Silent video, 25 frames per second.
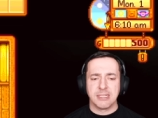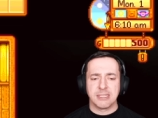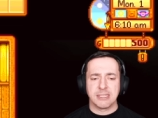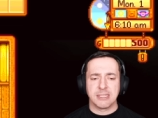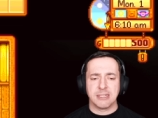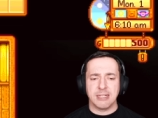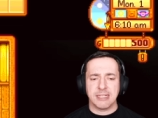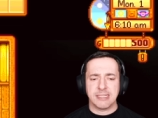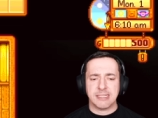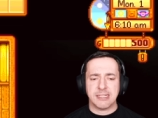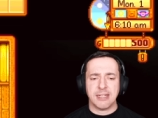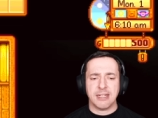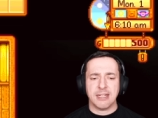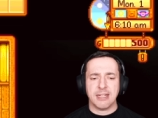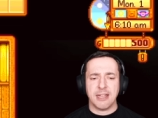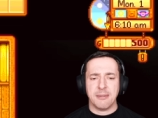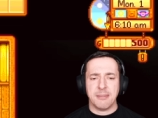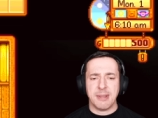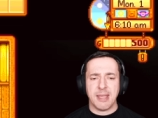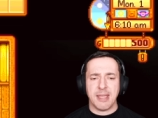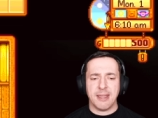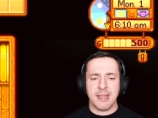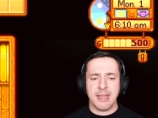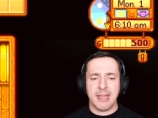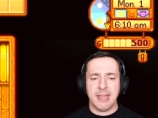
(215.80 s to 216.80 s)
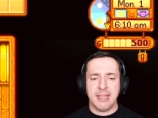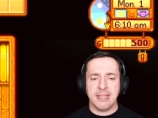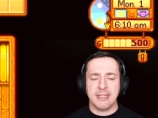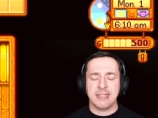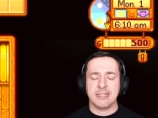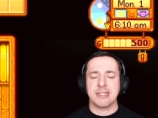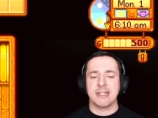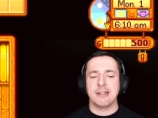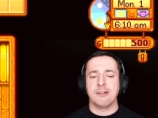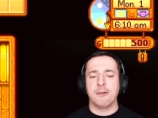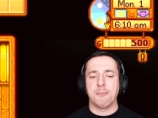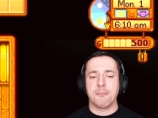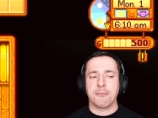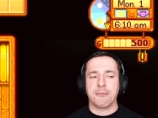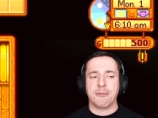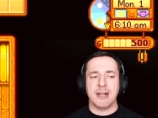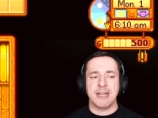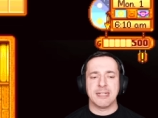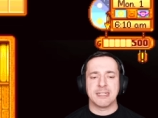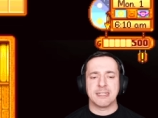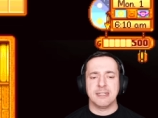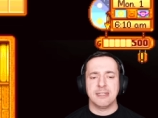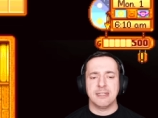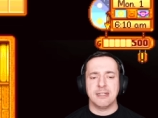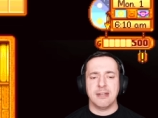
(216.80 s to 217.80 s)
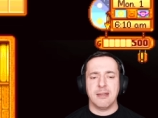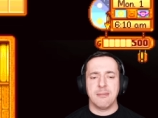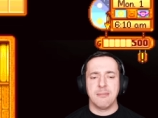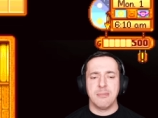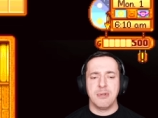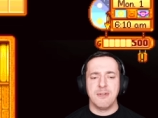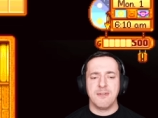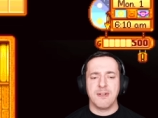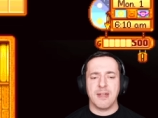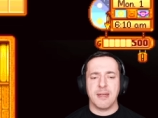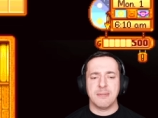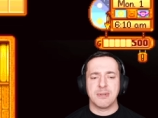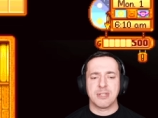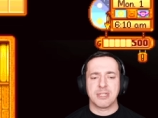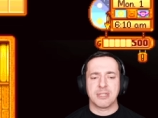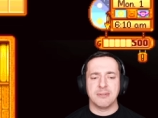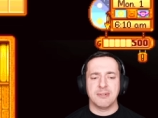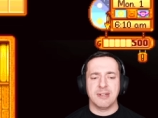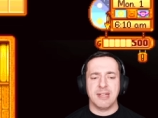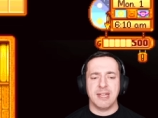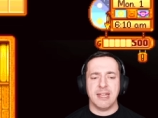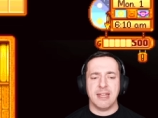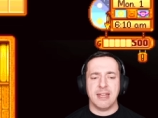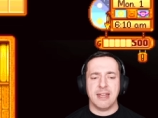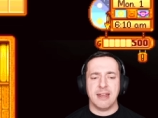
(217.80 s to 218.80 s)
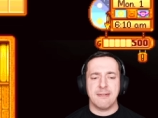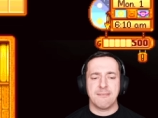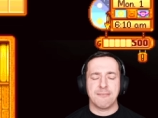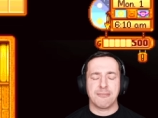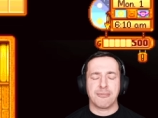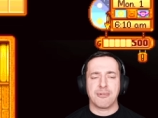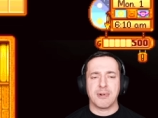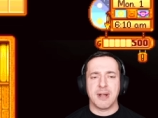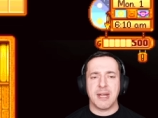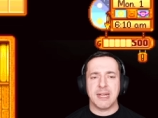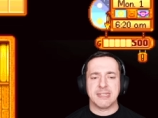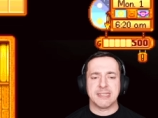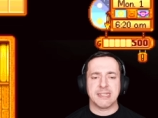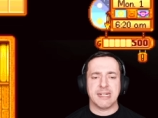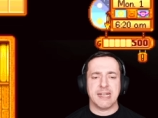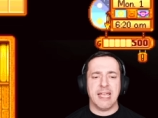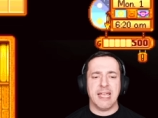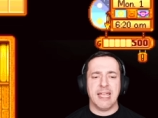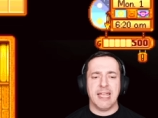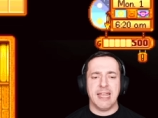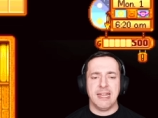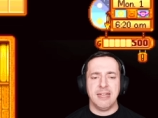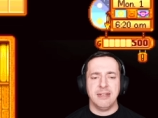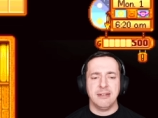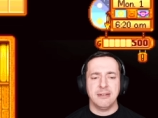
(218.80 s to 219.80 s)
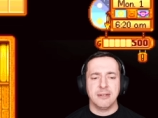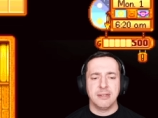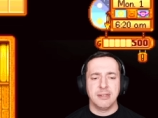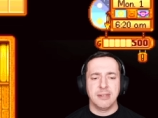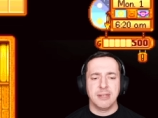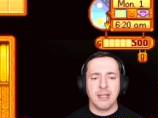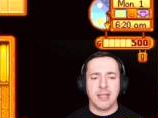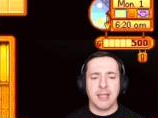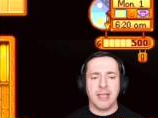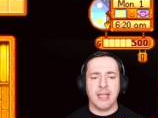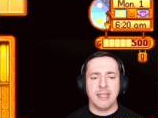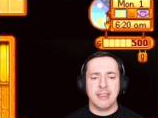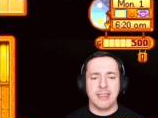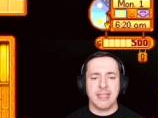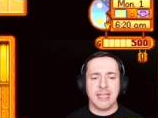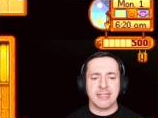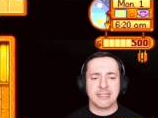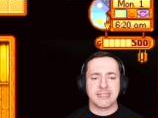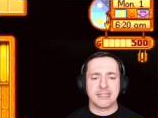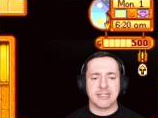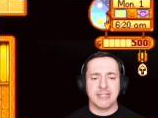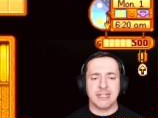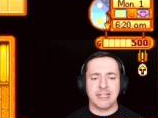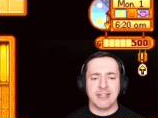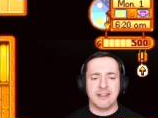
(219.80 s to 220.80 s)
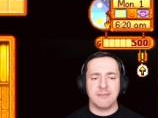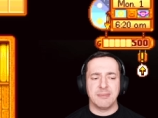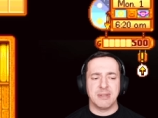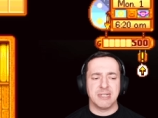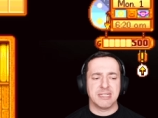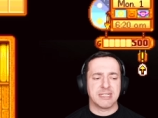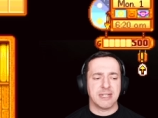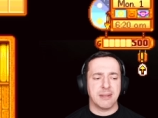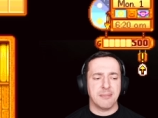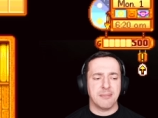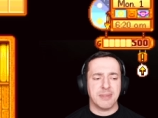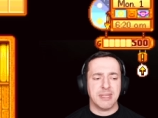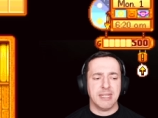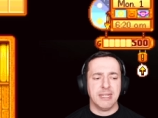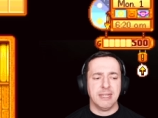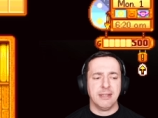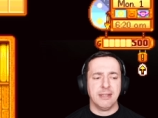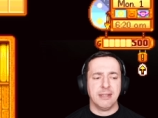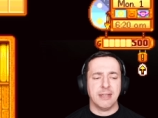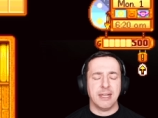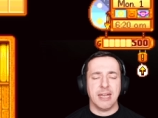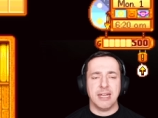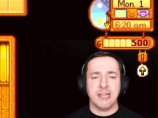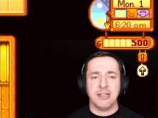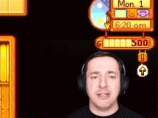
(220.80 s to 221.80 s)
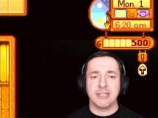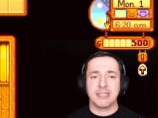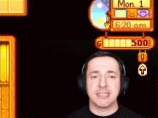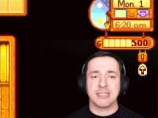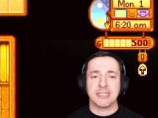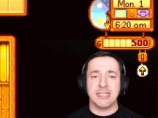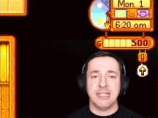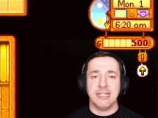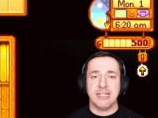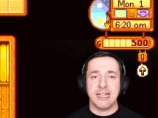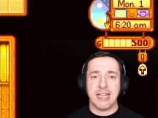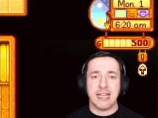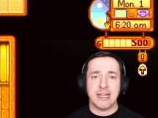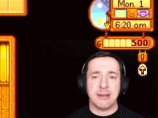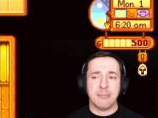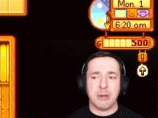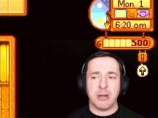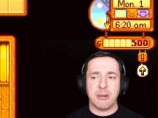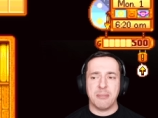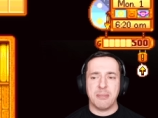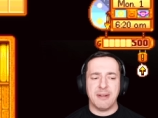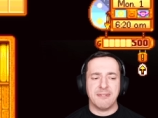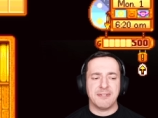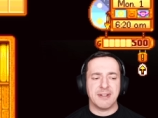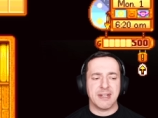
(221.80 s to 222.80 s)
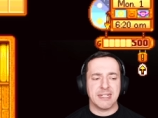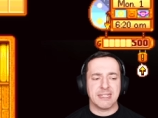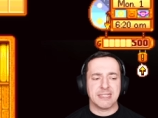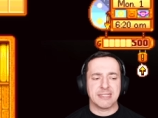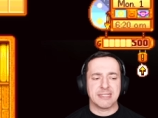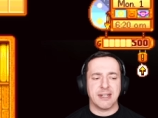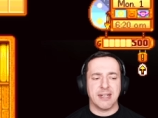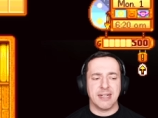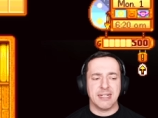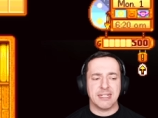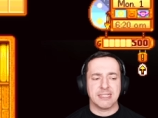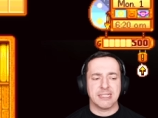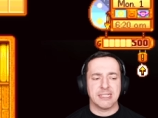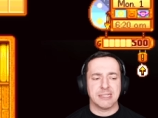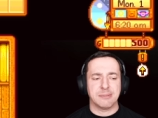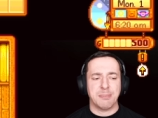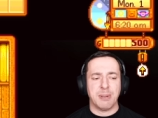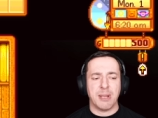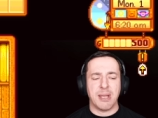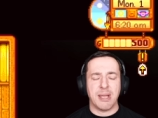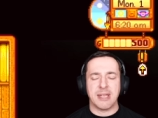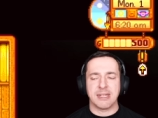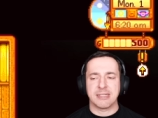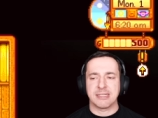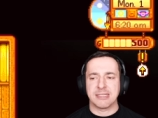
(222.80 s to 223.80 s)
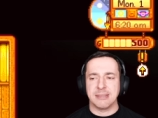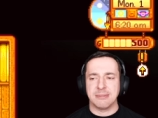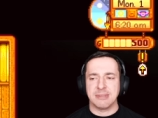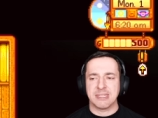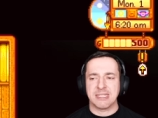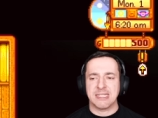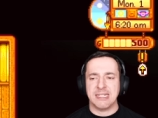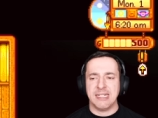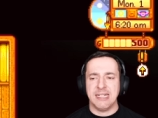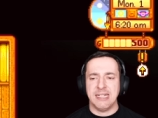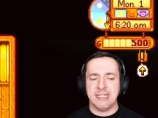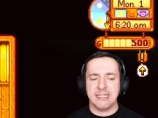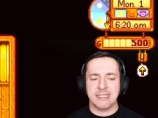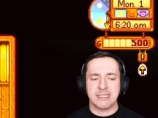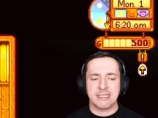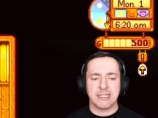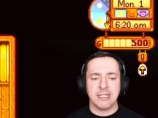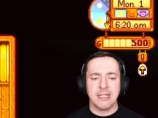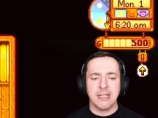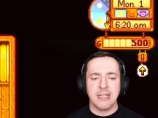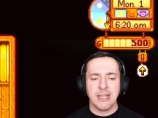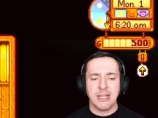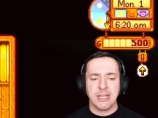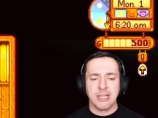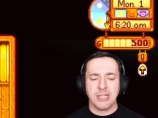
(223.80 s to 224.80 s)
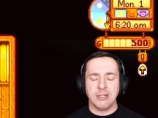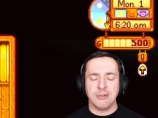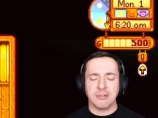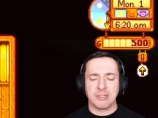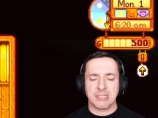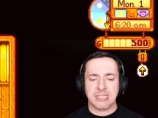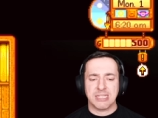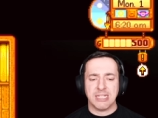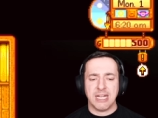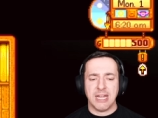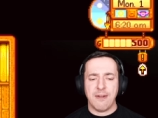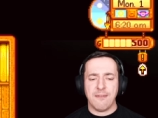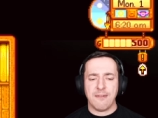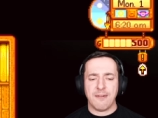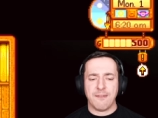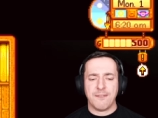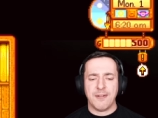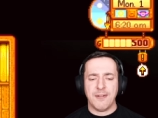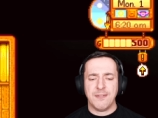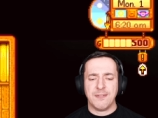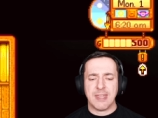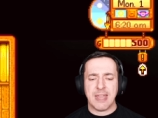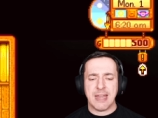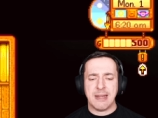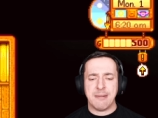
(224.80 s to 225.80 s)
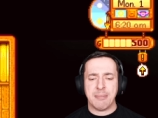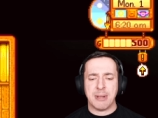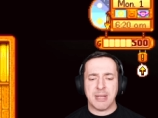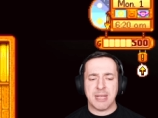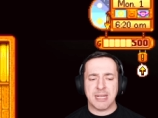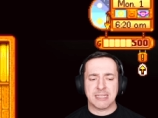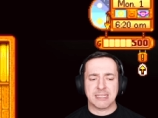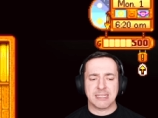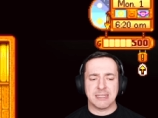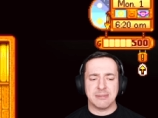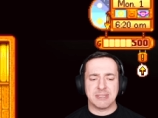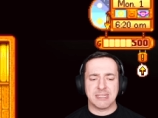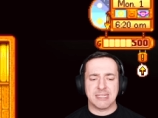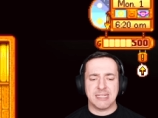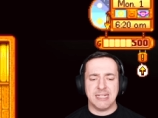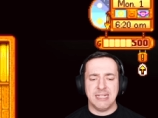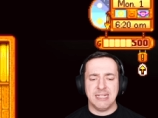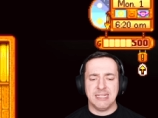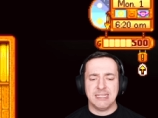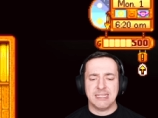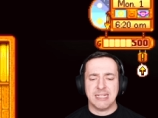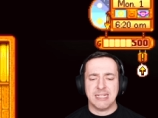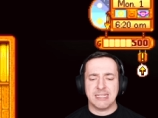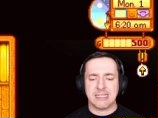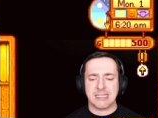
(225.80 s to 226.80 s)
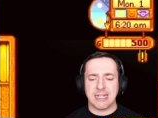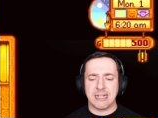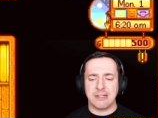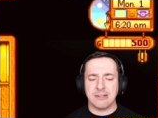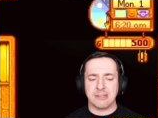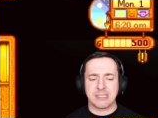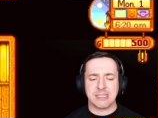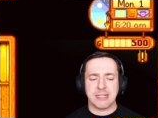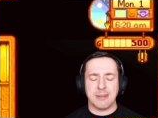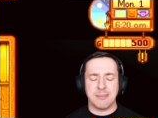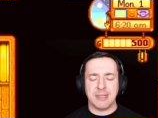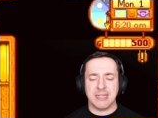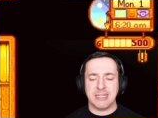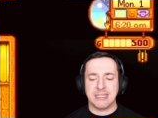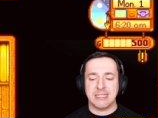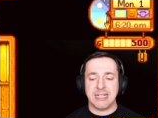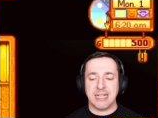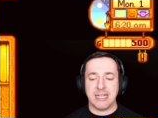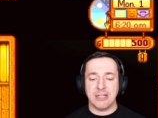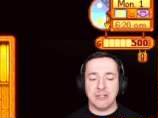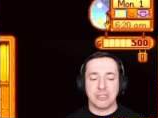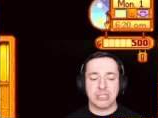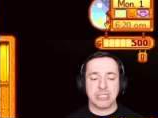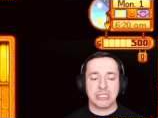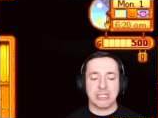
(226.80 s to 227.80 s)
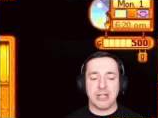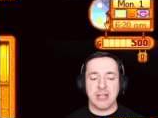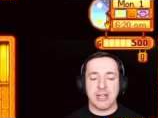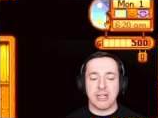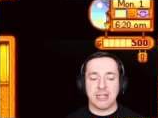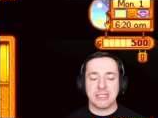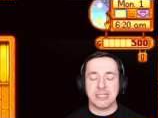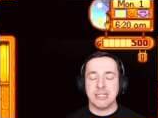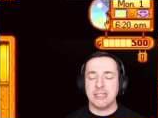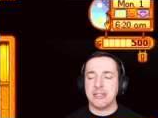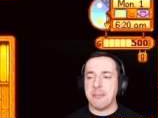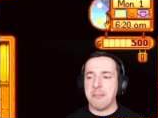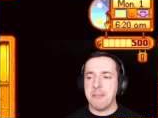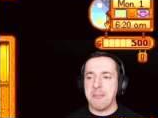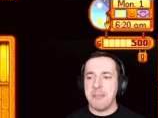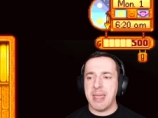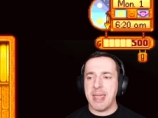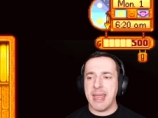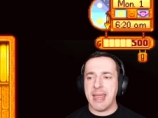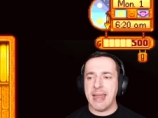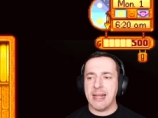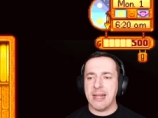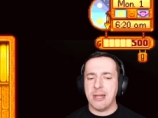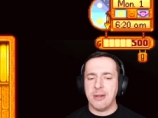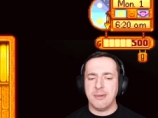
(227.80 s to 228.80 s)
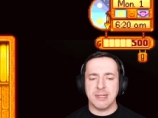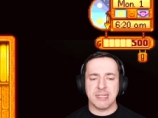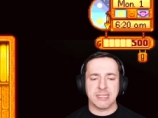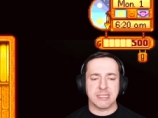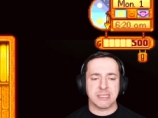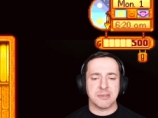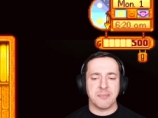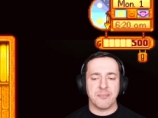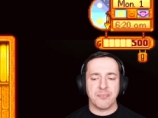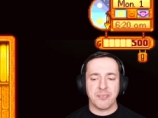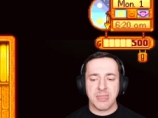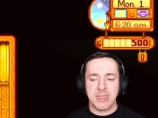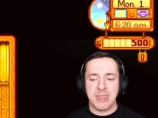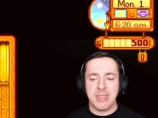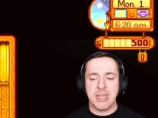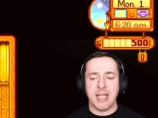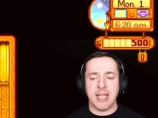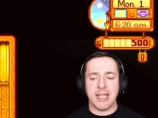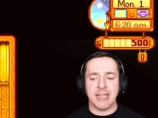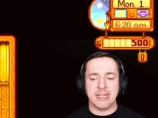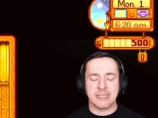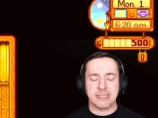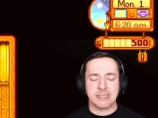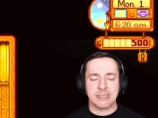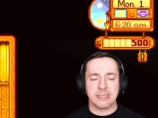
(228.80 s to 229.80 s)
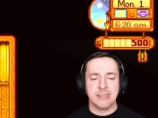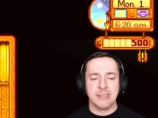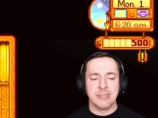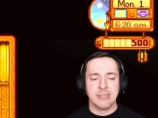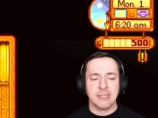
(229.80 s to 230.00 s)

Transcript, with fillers: So as I come out here, there's a little present. I move up to it and press A. And that's going to give me something something. And you can see down the bottom left-hand side, it says parsnip seeds. You received 15 parsnip seeds. Here's a little something to get you started. Mayor Lewis. Nice.